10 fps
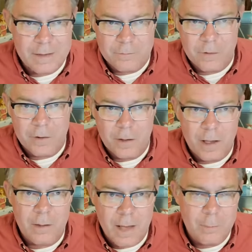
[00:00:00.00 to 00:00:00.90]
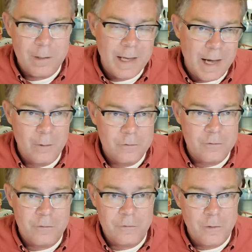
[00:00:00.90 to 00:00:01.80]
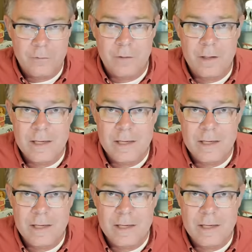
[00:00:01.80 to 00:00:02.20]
and figured out how many ounces of silver.